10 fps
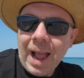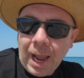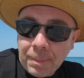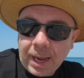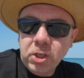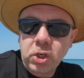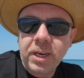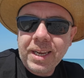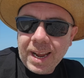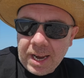i'm
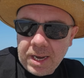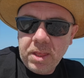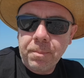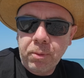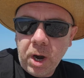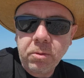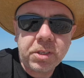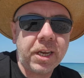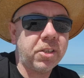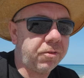actually in the
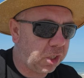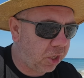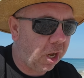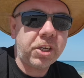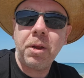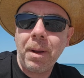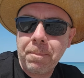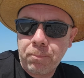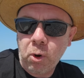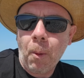process of starting my
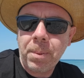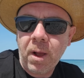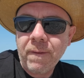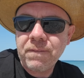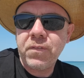proper